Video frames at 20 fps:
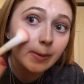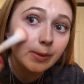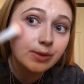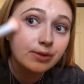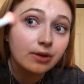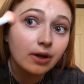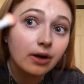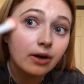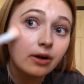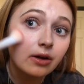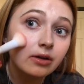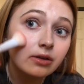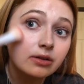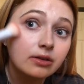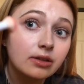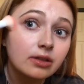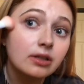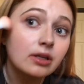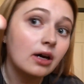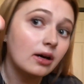start
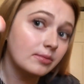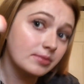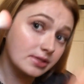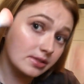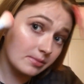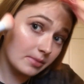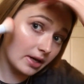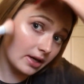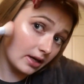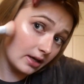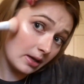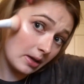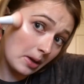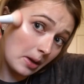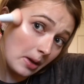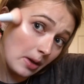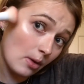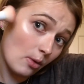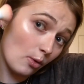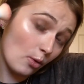on the tops of my,
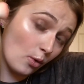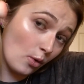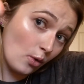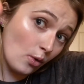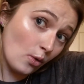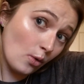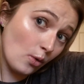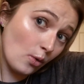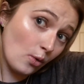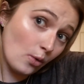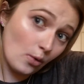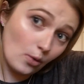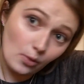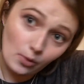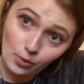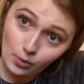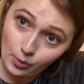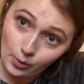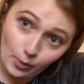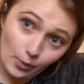
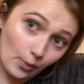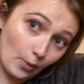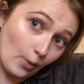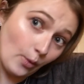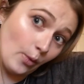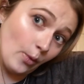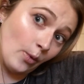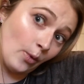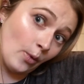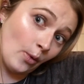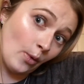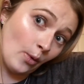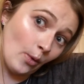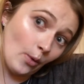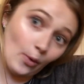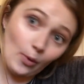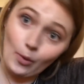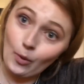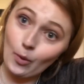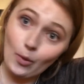ooh,
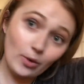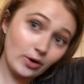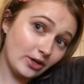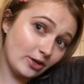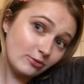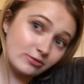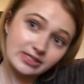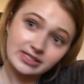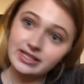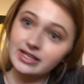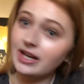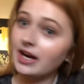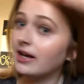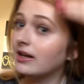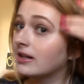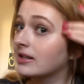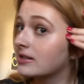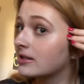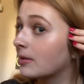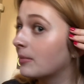do you see
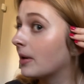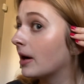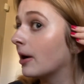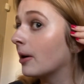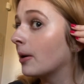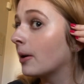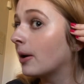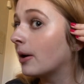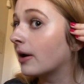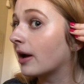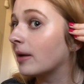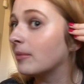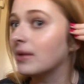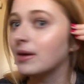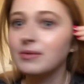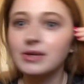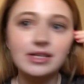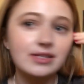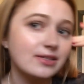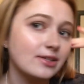that? Let's compare. Okay,
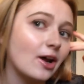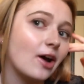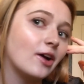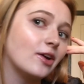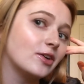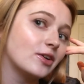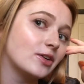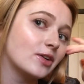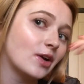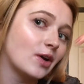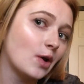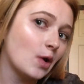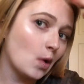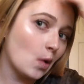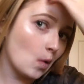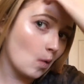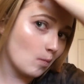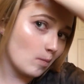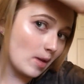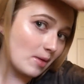maybe it's not.
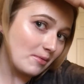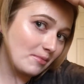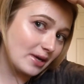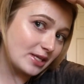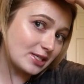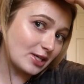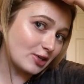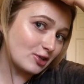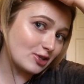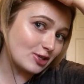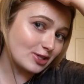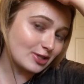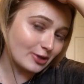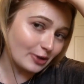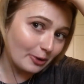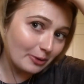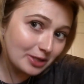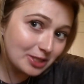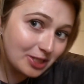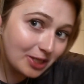Maybe my skin's just
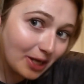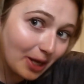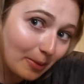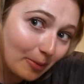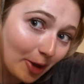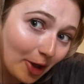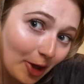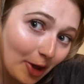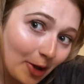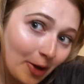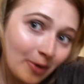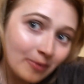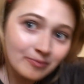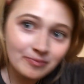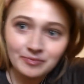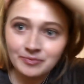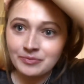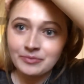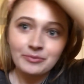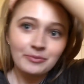glowing today, but
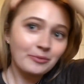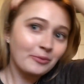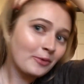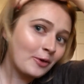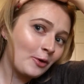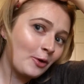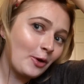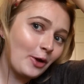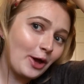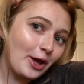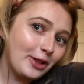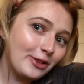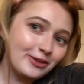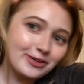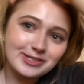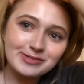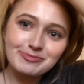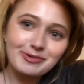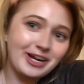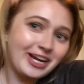it
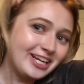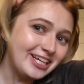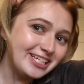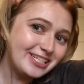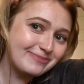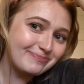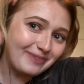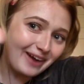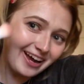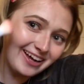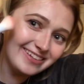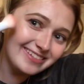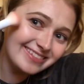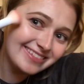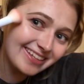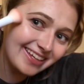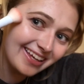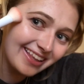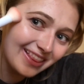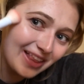looks pretty
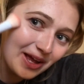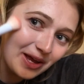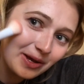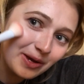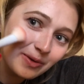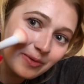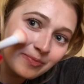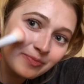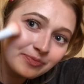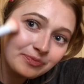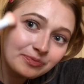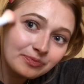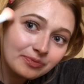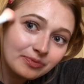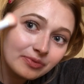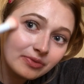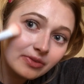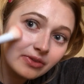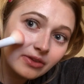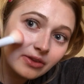spicy. Like
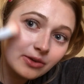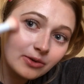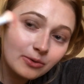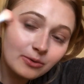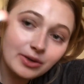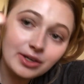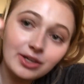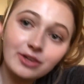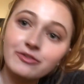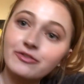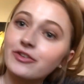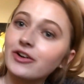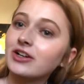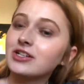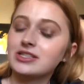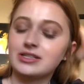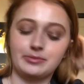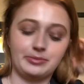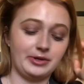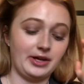when you
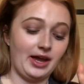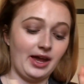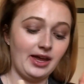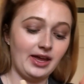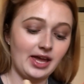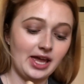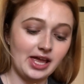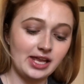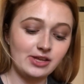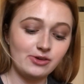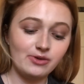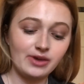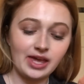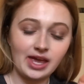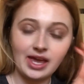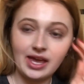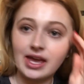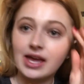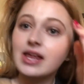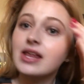first apply it, you
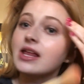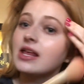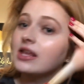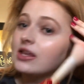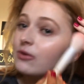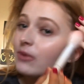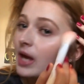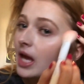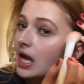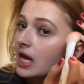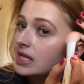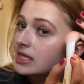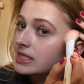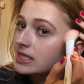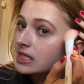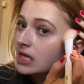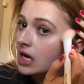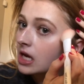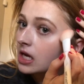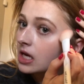can't
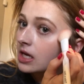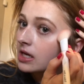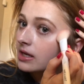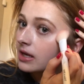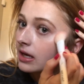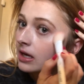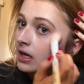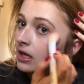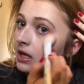deny it.